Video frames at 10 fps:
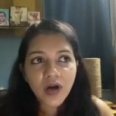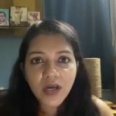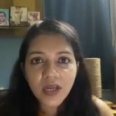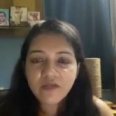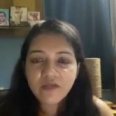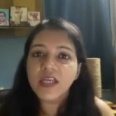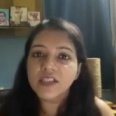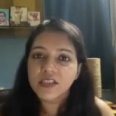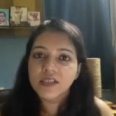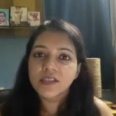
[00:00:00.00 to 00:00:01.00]
in
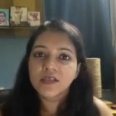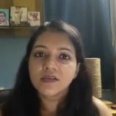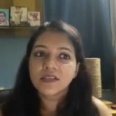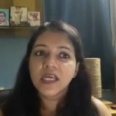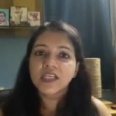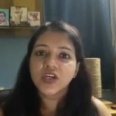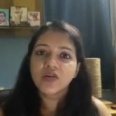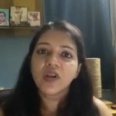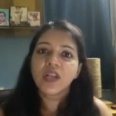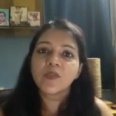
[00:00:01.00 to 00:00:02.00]
villages they
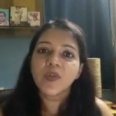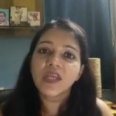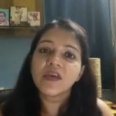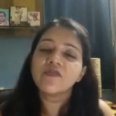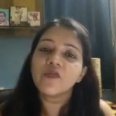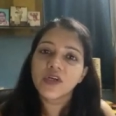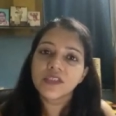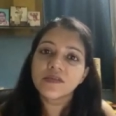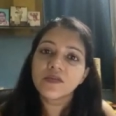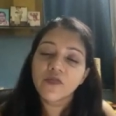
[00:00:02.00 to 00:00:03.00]
generally believe what
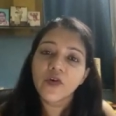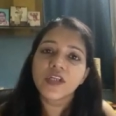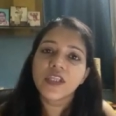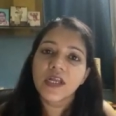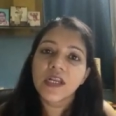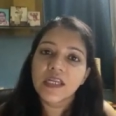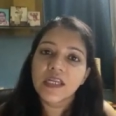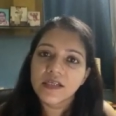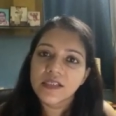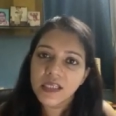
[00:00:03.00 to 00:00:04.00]
what their
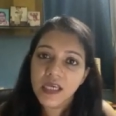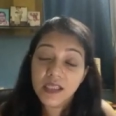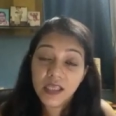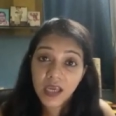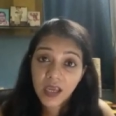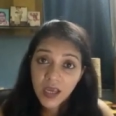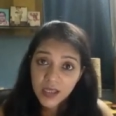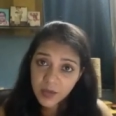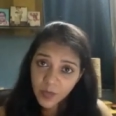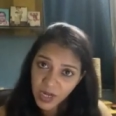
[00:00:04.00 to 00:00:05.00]
leaders say they
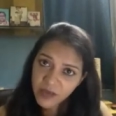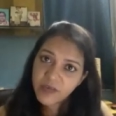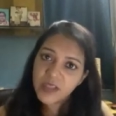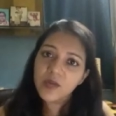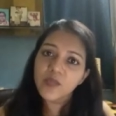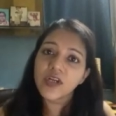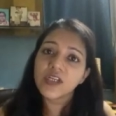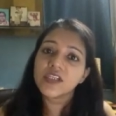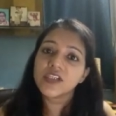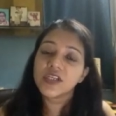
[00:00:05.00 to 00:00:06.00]
they believe in the
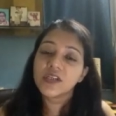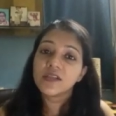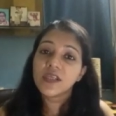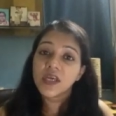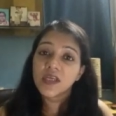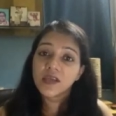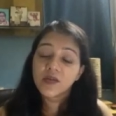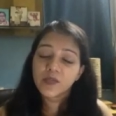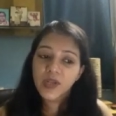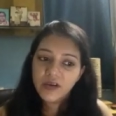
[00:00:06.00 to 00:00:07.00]
politician they they
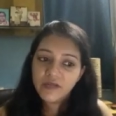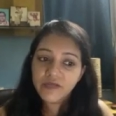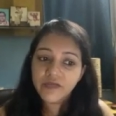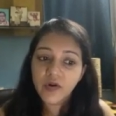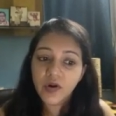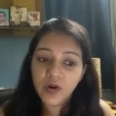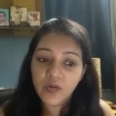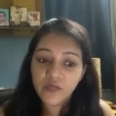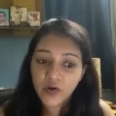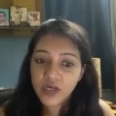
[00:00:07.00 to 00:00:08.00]
believe uh,
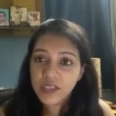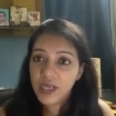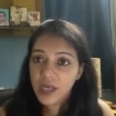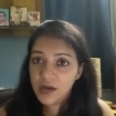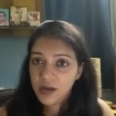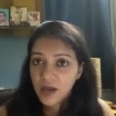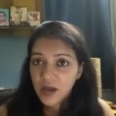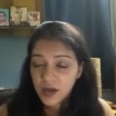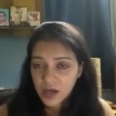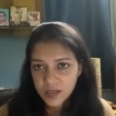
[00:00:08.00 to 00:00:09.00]
what their
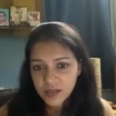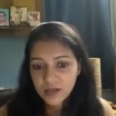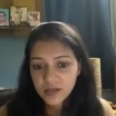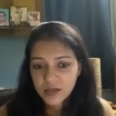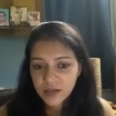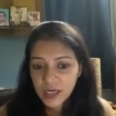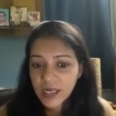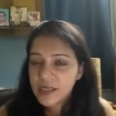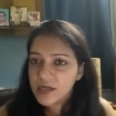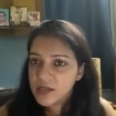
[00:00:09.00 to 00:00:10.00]
uh, the the
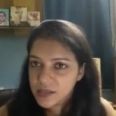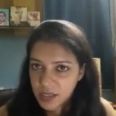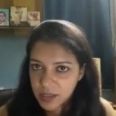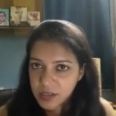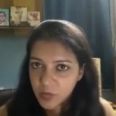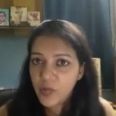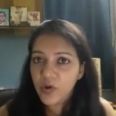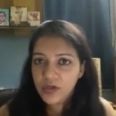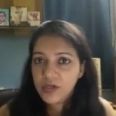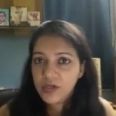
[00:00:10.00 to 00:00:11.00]
leaders they
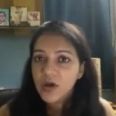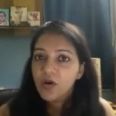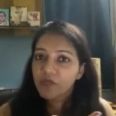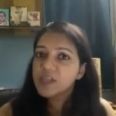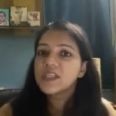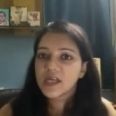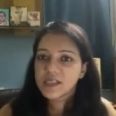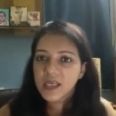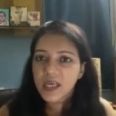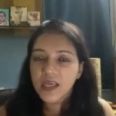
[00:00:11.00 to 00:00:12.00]
support what they are
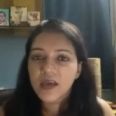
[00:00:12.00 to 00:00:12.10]
saying